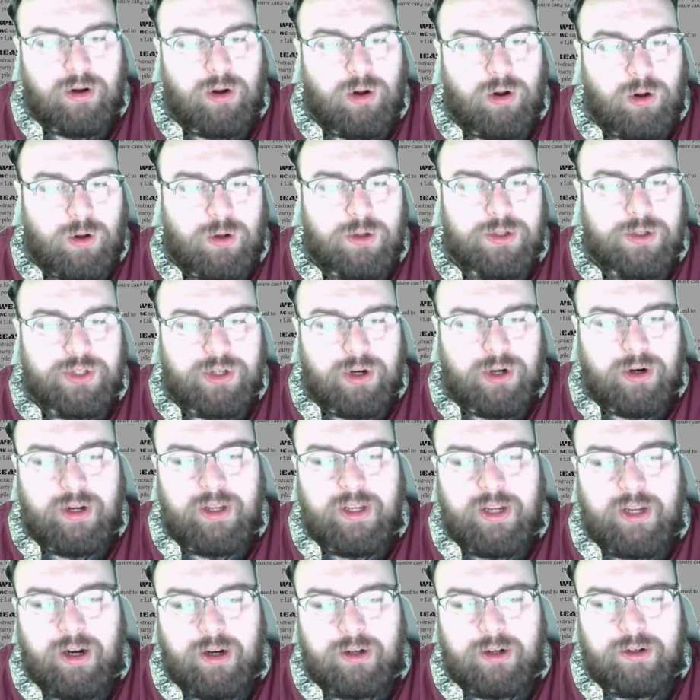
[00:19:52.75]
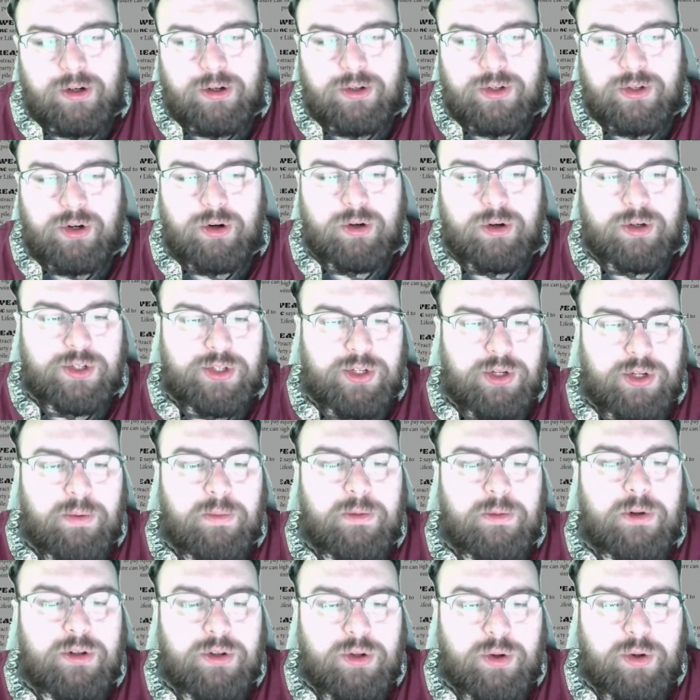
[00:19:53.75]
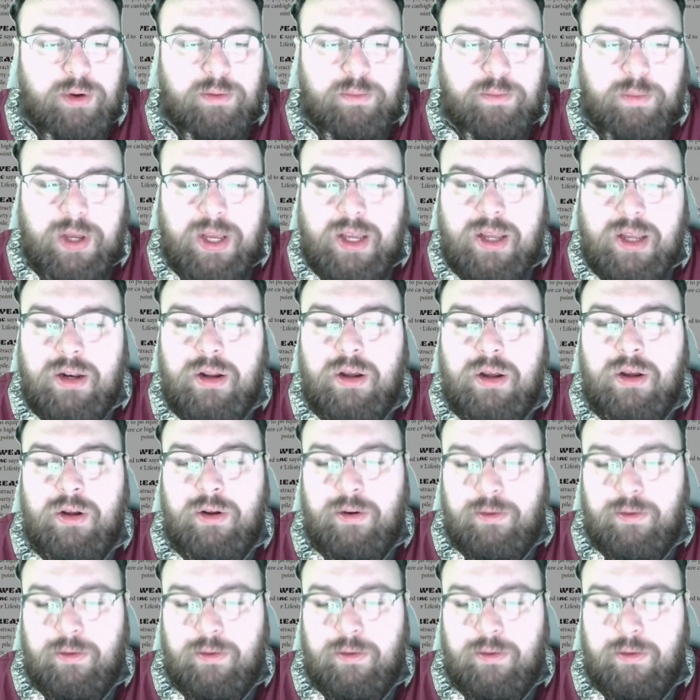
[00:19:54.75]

all starting characters are assumed to have paid